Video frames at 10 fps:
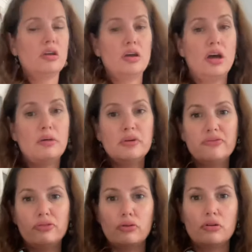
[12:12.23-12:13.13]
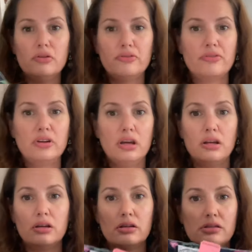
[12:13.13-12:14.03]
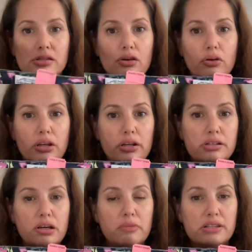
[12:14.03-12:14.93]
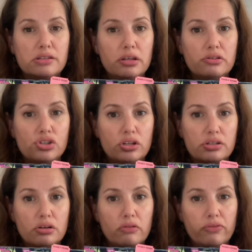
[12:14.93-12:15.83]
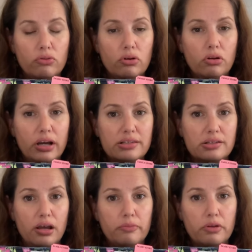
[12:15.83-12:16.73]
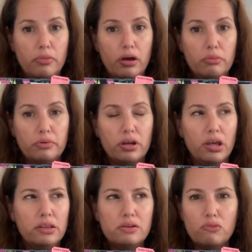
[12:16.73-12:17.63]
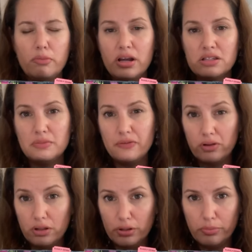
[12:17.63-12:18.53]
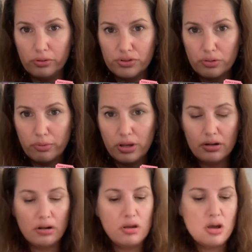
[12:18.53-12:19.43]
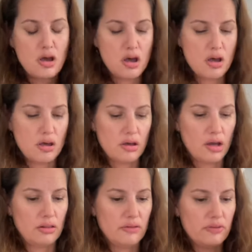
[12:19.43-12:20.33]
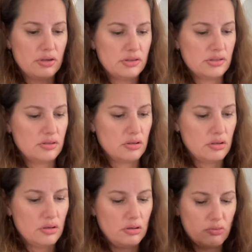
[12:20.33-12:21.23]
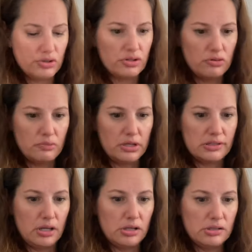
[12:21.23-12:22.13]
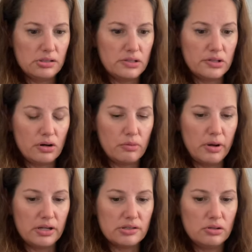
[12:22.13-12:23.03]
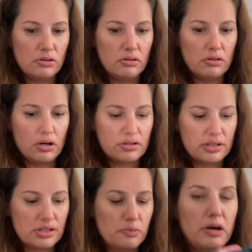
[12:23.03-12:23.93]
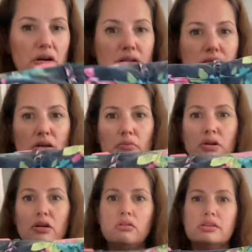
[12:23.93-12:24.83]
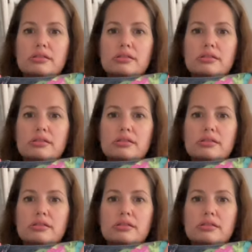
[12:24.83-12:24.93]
I'm a floral fanatic, so anytime I see jeans that are floral, I snap them up. Kind of reminds me of the Lily Pulitzer print. I love these. I wish they were my size. These are Aeropostale. They're $6. I'm gonna list